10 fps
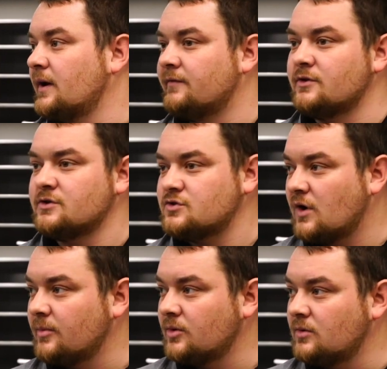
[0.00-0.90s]
If there's a
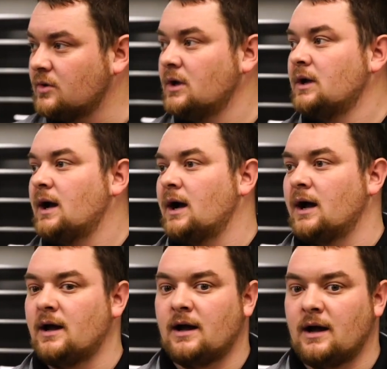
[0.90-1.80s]
trouble,
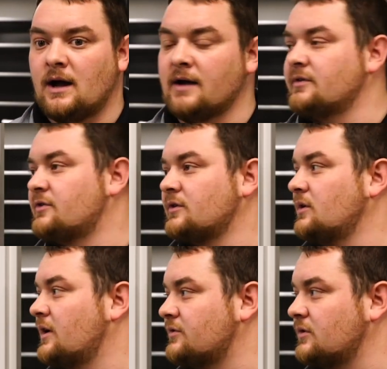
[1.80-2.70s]
obviously
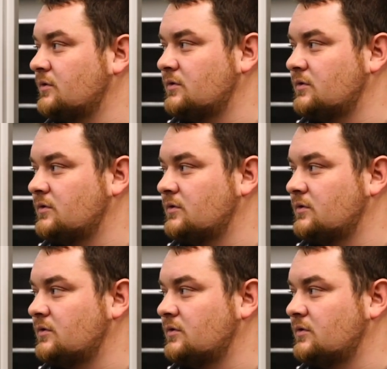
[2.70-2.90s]
you guys